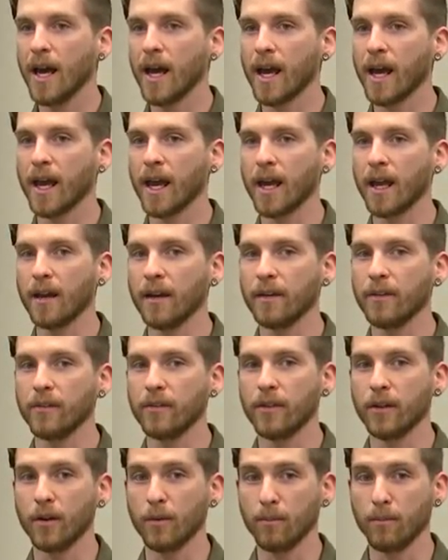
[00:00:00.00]
and
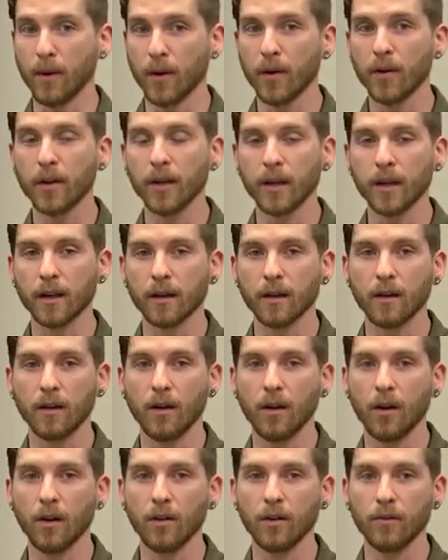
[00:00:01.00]
they're burning
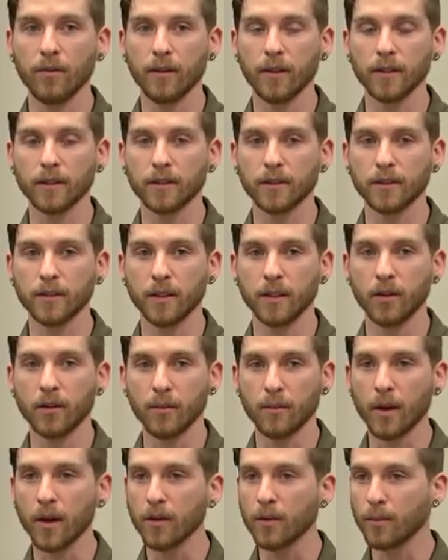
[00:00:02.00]
all of this, you know, the
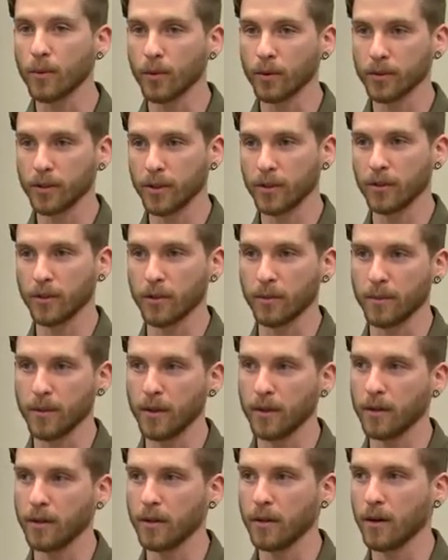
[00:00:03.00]
motherboards in your
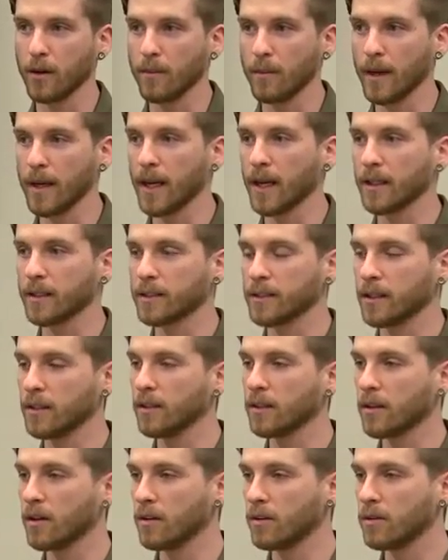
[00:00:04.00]
computer are made out of
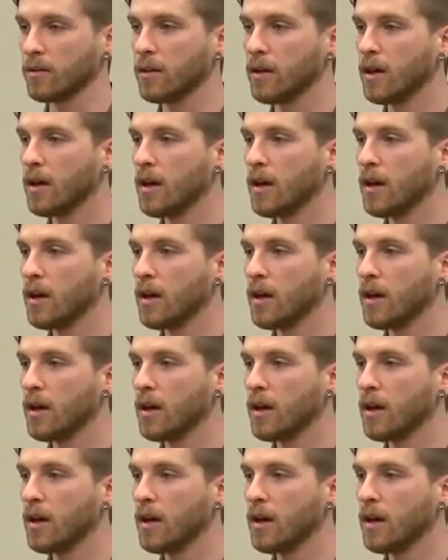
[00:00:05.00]
silicone